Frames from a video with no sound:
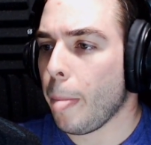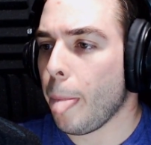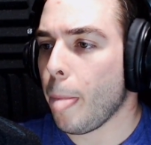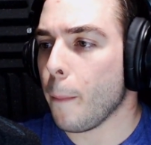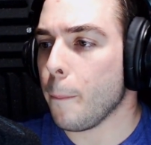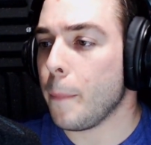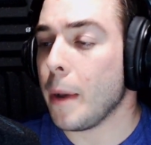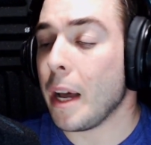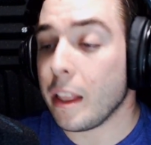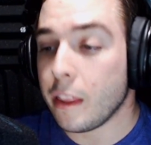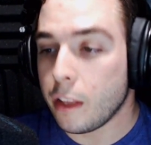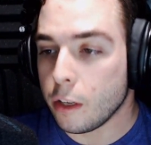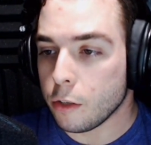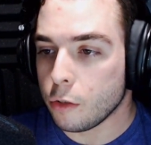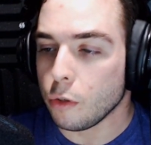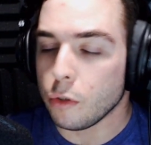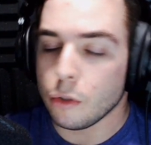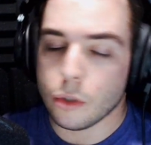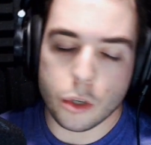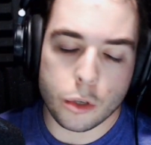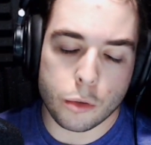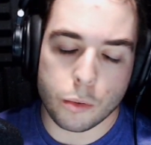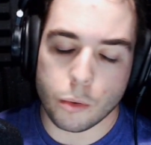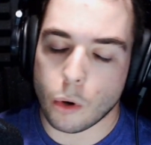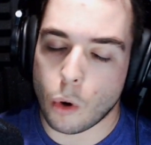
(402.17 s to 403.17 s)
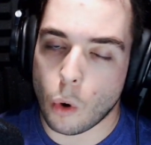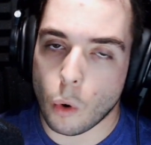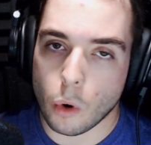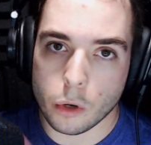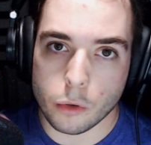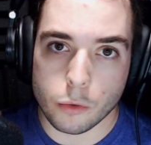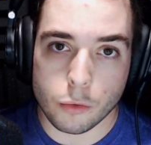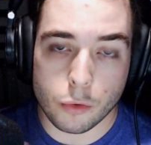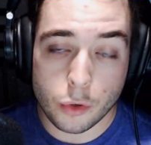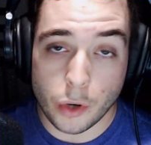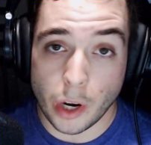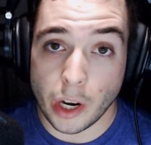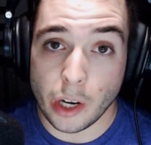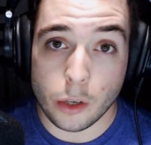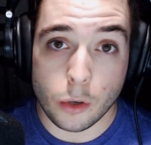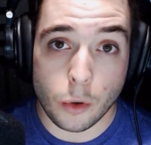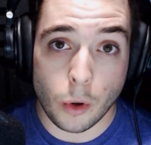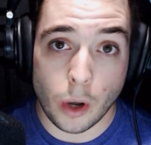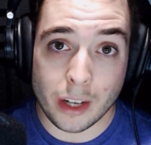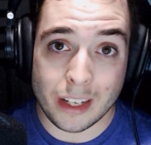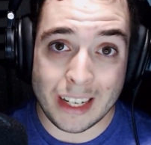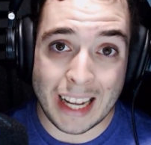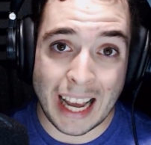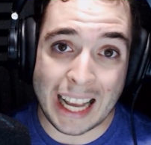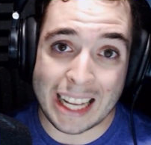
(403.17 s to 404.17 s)
But this will just record straight into
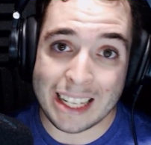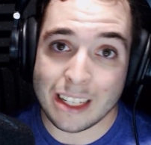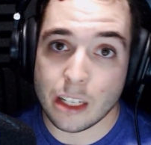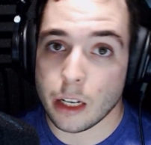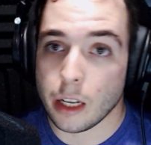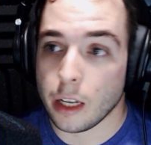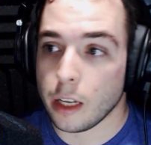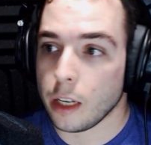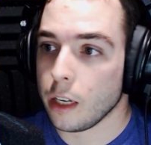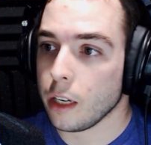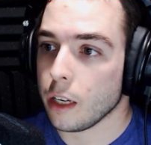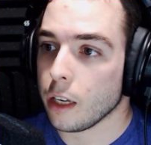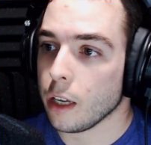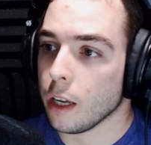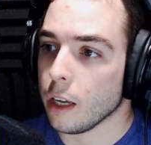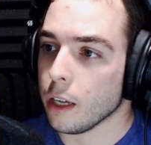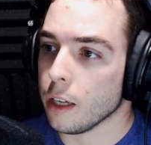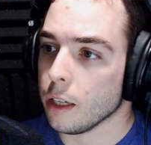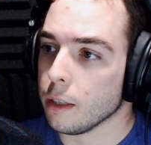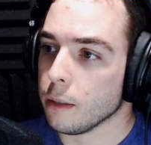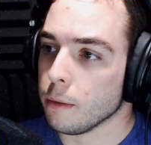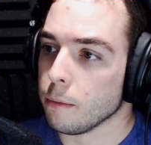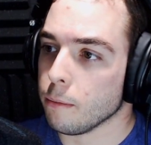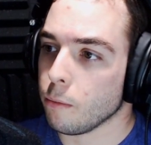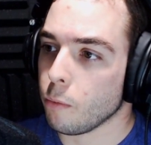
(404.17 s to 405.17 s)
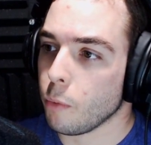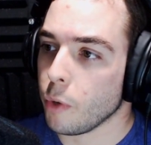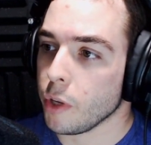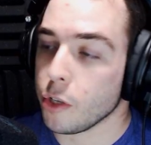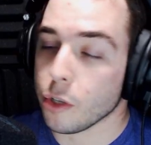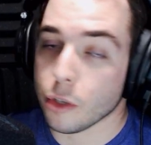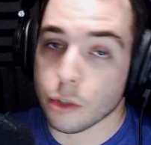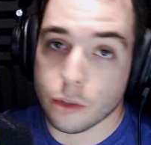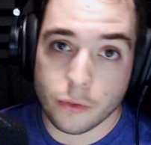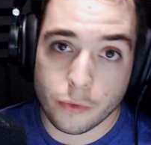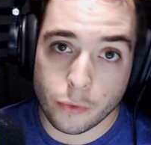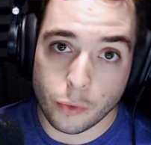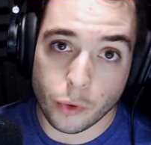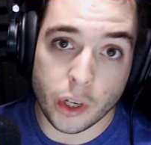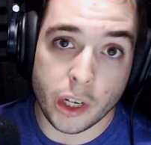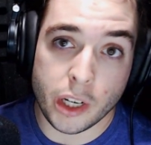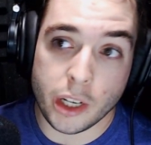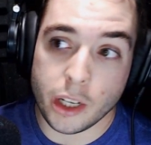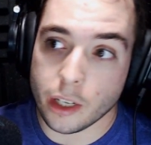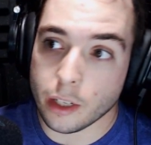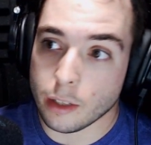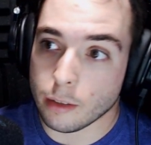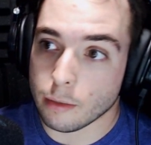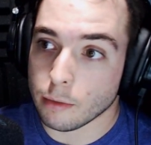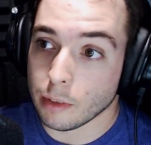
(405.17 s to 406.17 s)
Audacity, which is
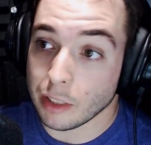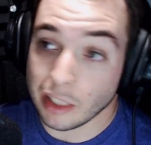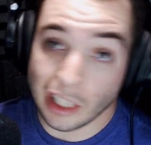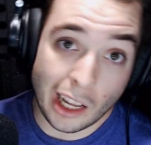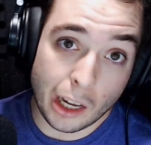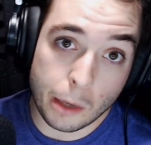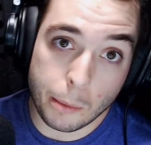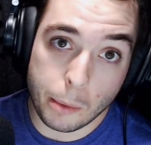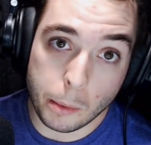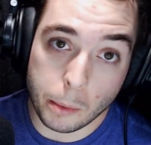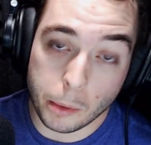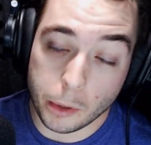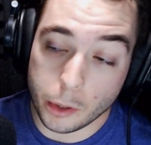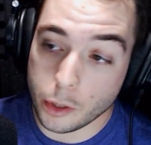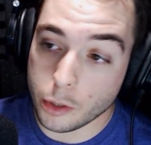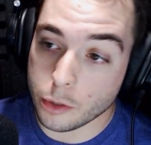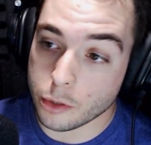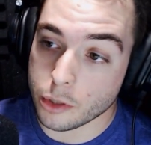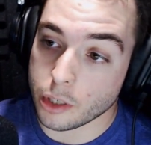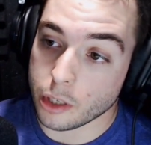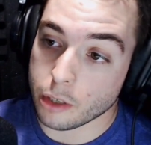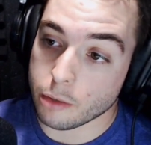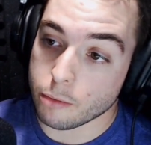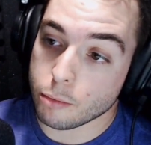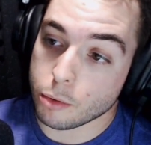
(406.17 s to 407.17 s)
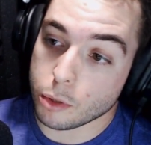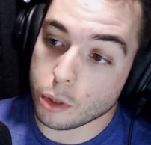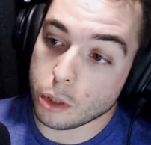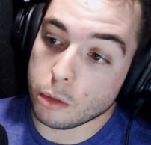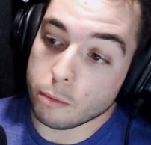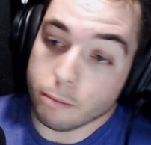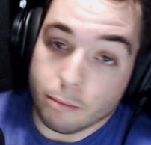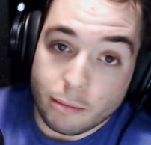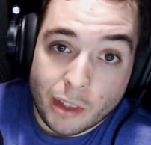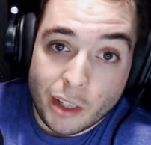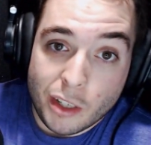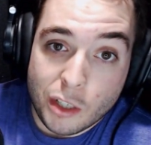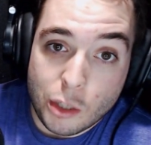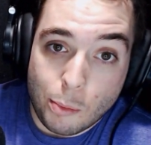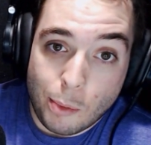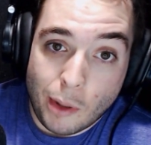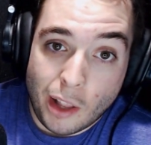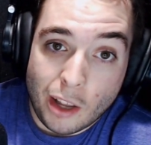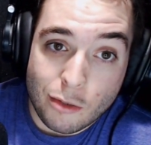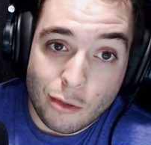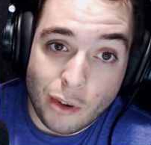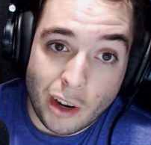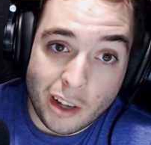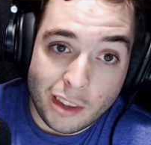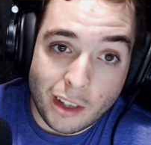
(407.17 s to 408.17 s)
free, and a lot of people are using it. So there's a
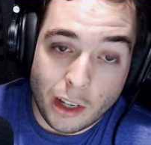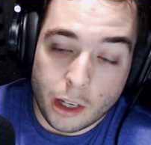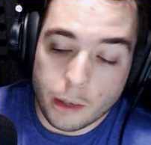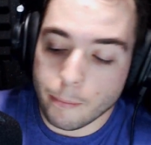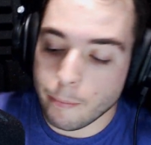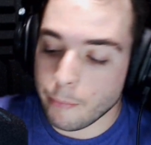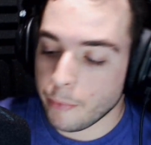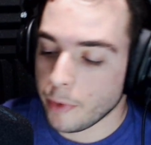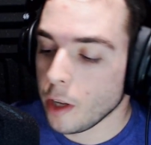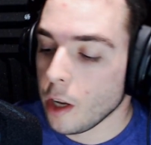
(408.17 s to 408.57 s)
plus right there.